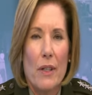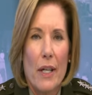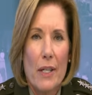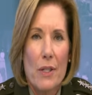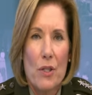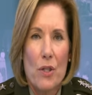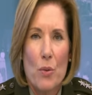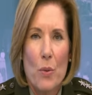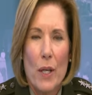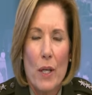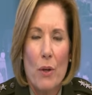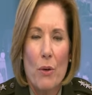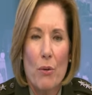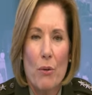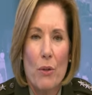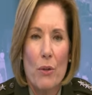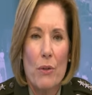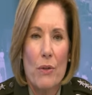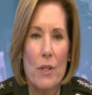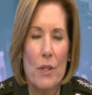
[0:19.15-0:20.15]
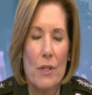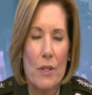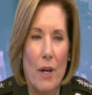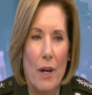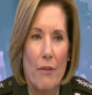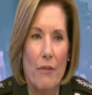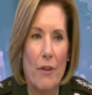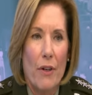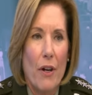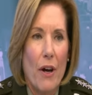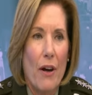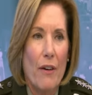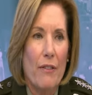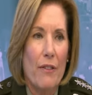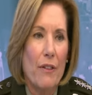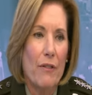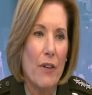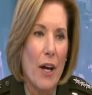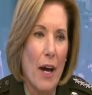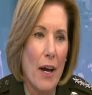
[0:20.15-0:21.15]
light sweet crude discovered off
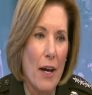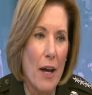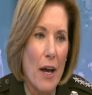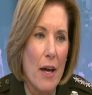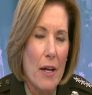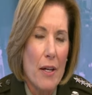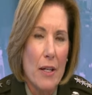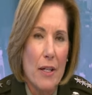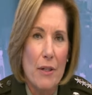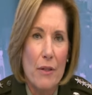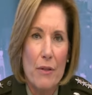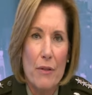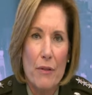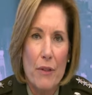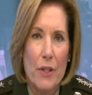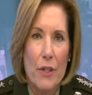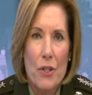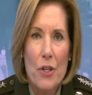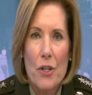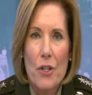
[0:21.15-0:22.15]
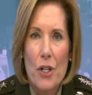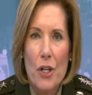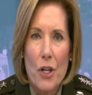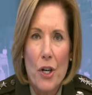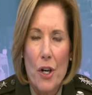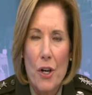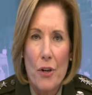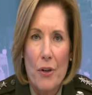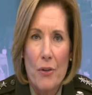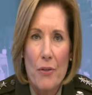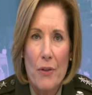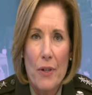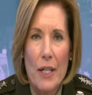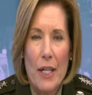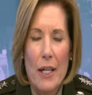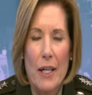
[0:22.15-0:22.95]
of Guyana over a year ago.